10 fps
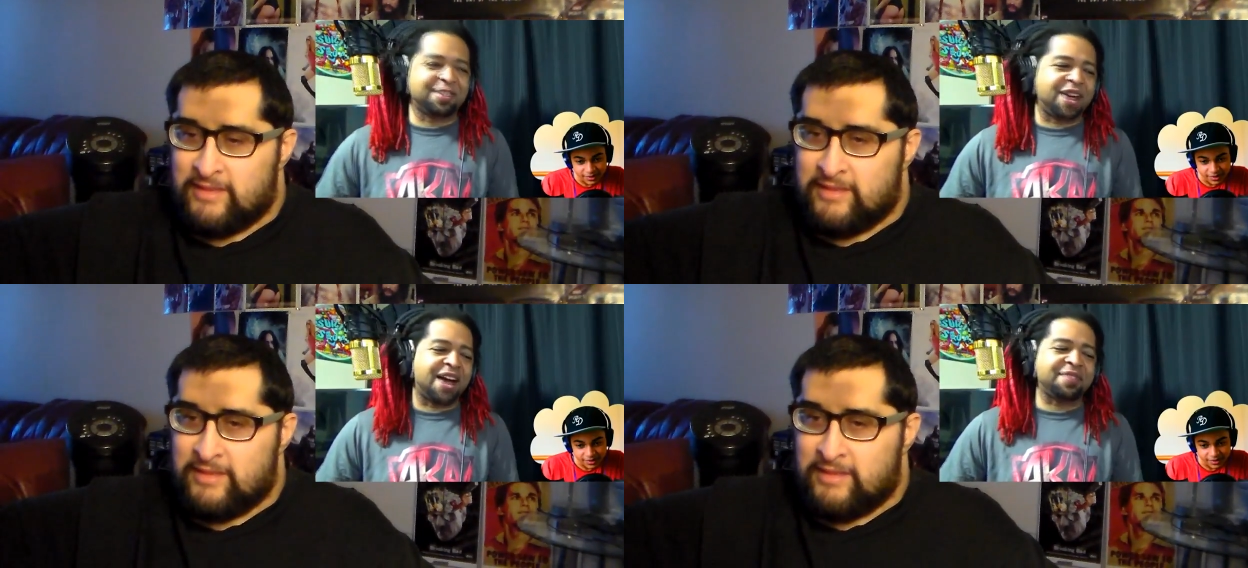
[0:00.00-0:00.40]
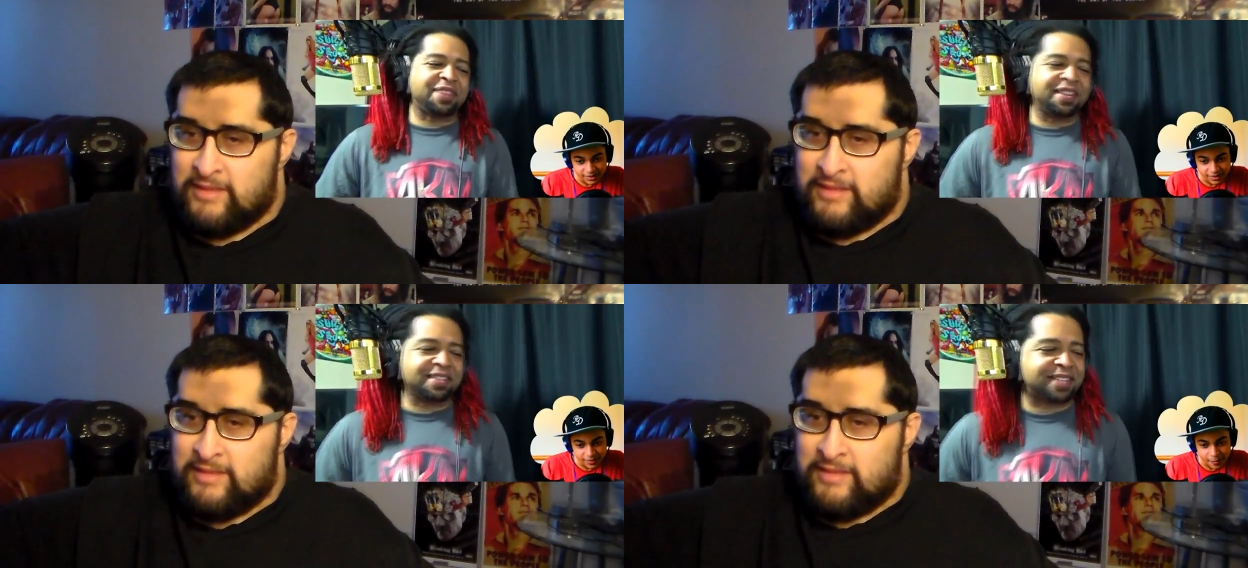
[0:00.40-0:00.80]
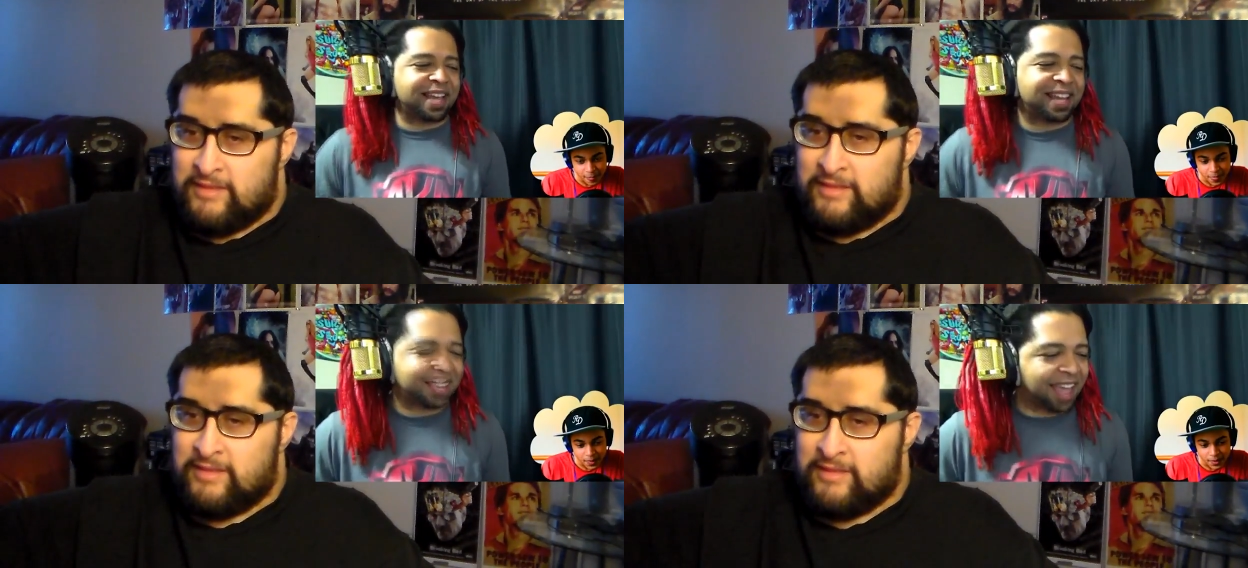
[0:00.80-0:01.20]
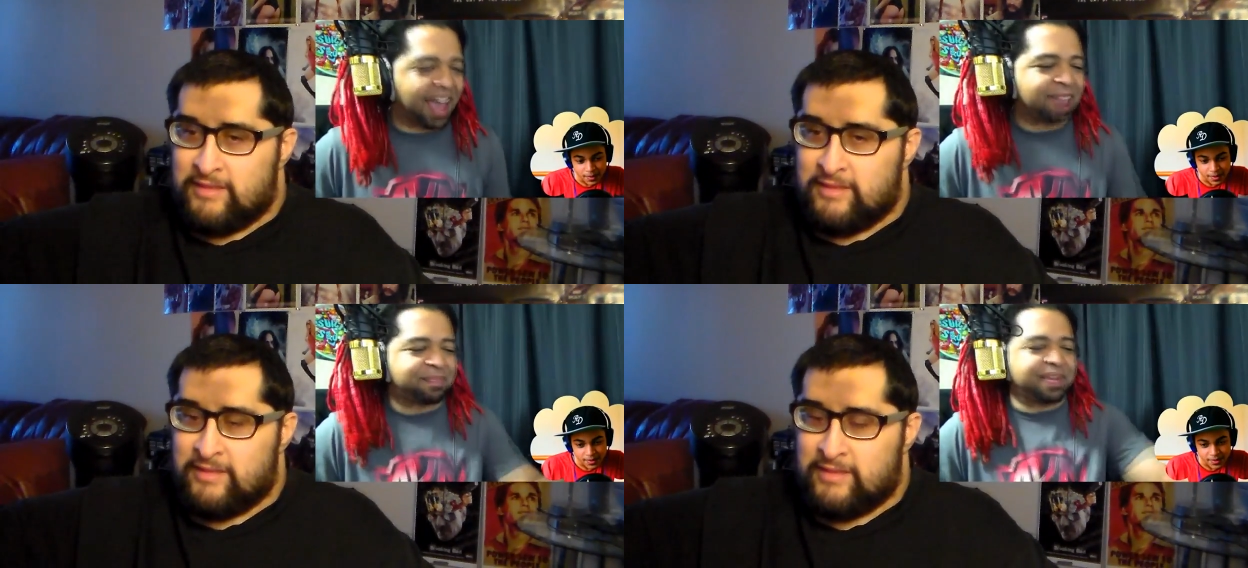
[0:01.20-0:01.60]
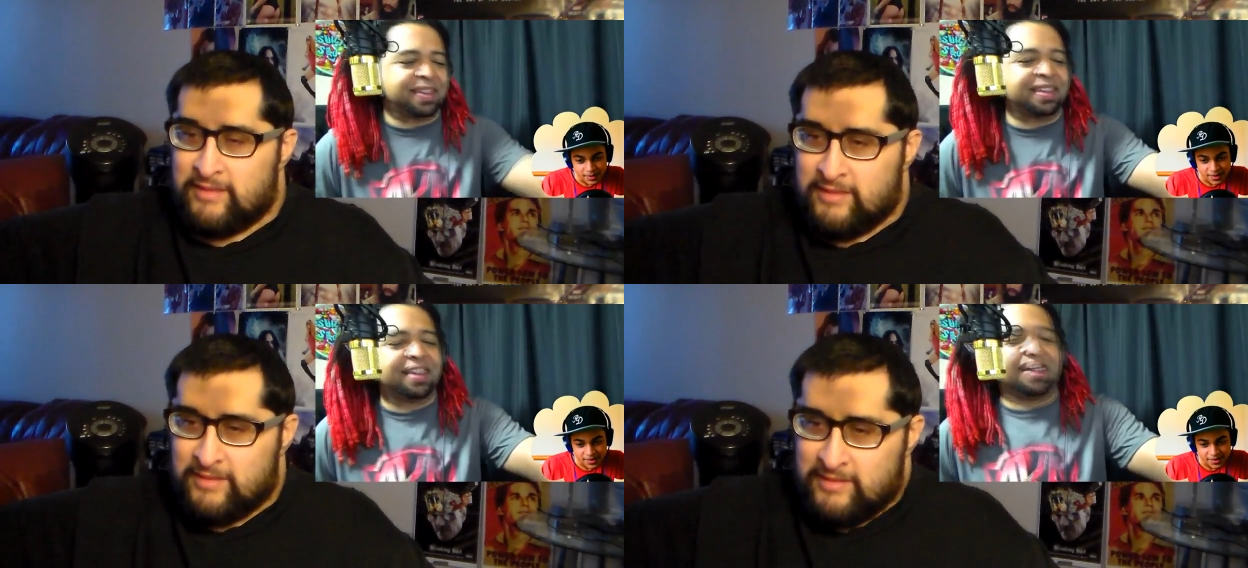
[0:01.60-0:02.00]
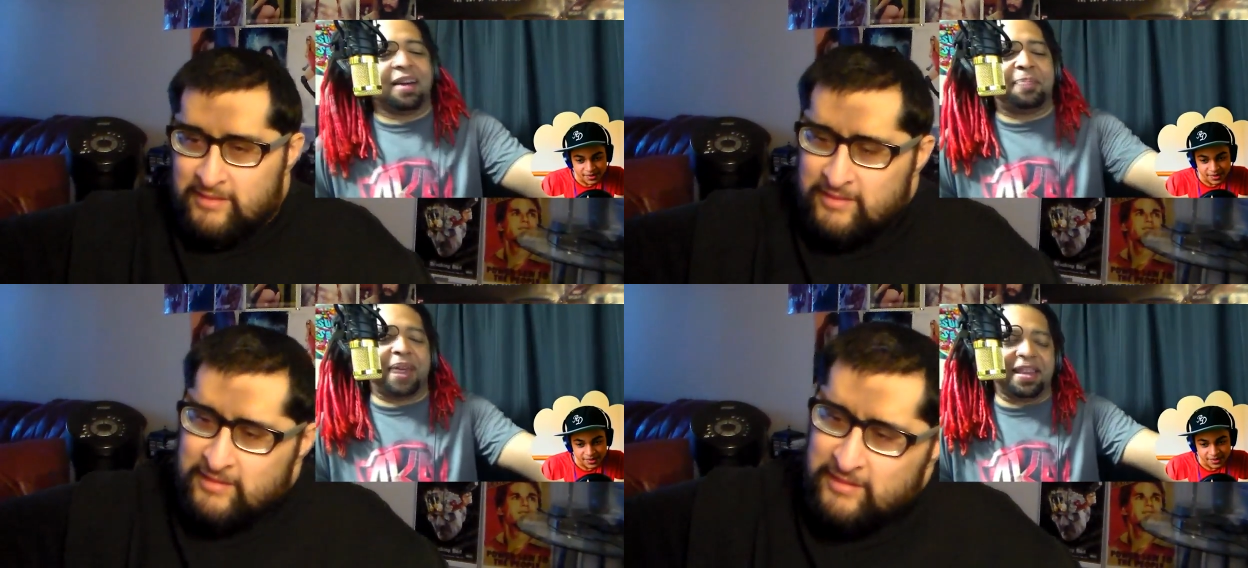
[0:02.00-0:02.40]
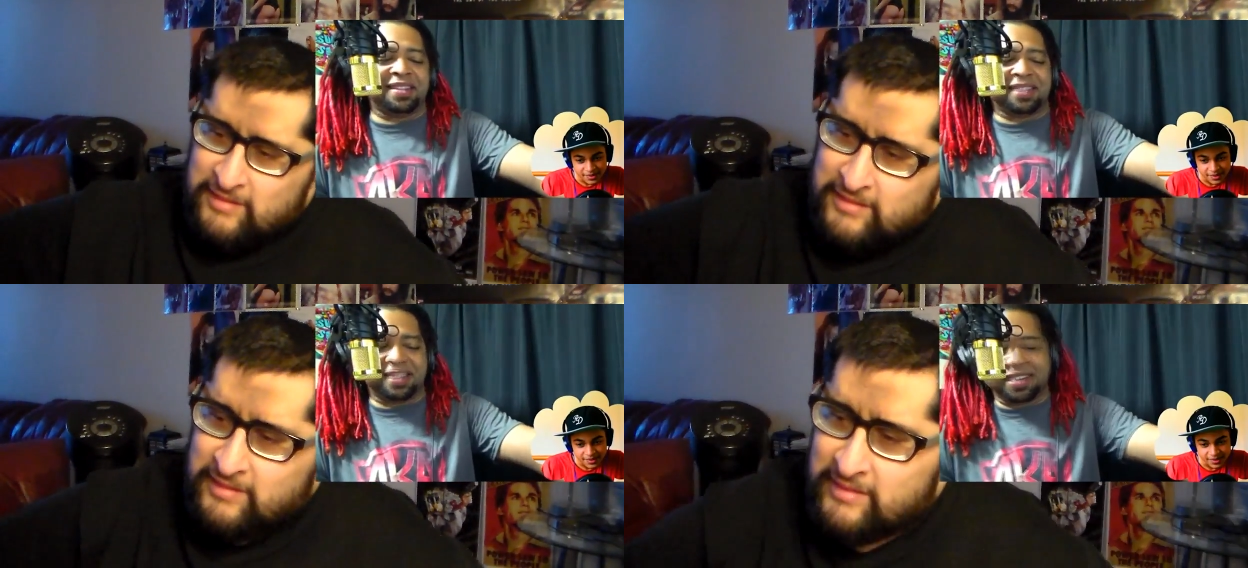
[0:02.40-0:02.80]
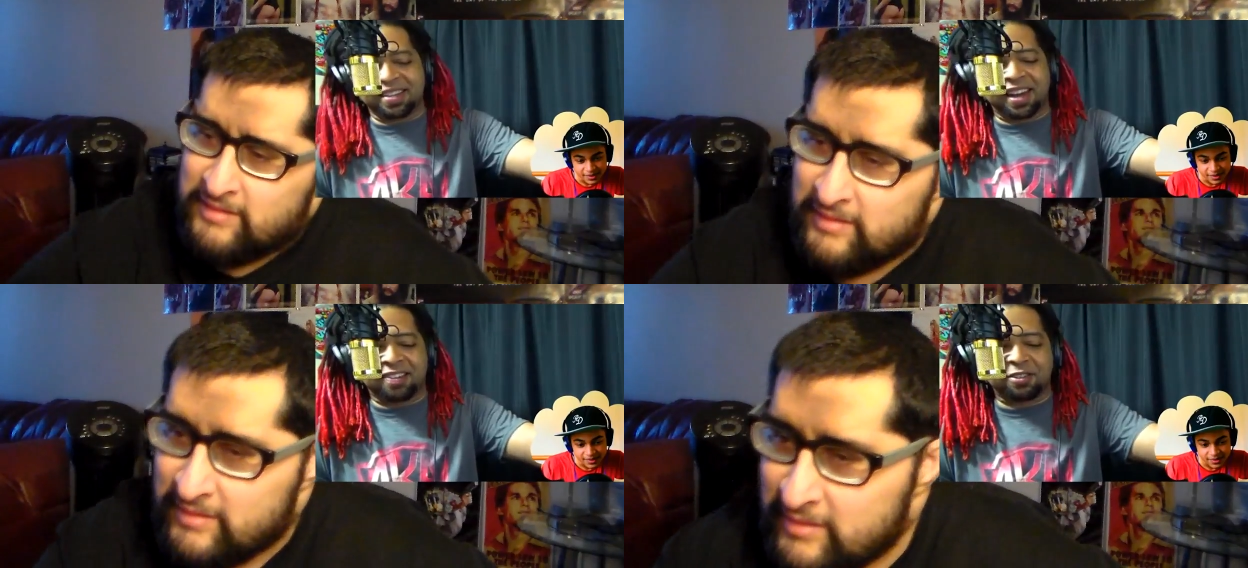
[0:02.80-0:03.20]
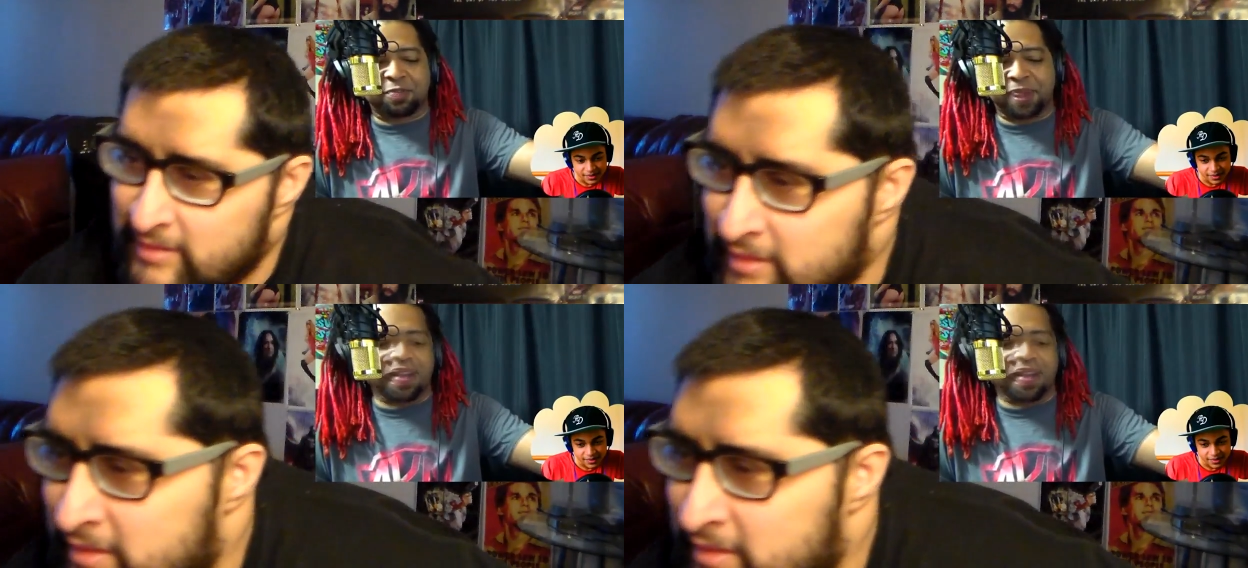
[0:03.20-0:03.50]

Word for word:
Speaker 1: sounds so obvious that it can't be a painting, an